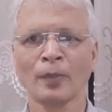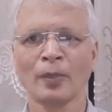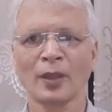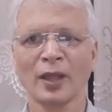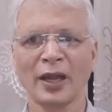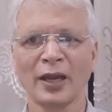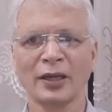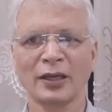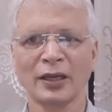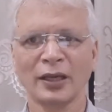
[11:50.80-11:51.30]

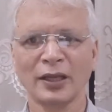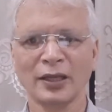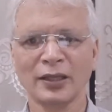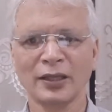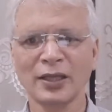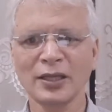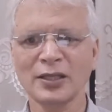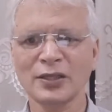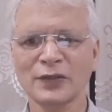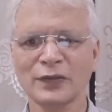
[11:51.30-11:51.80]
And in
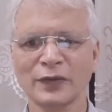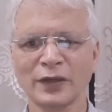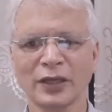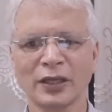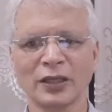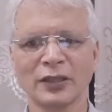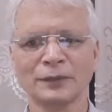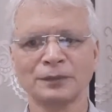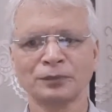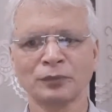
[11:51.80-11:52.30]
this
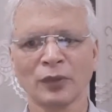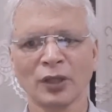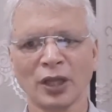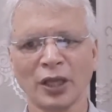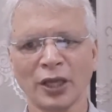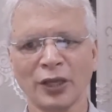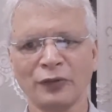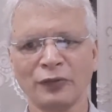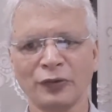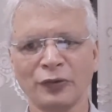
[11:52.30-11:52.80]
way,
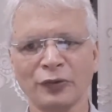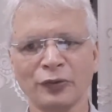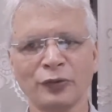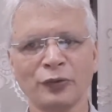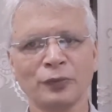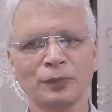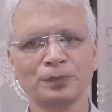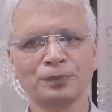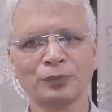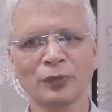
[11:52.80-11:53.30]
if
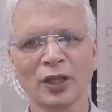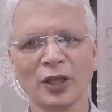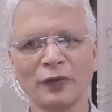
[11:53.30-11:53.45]
you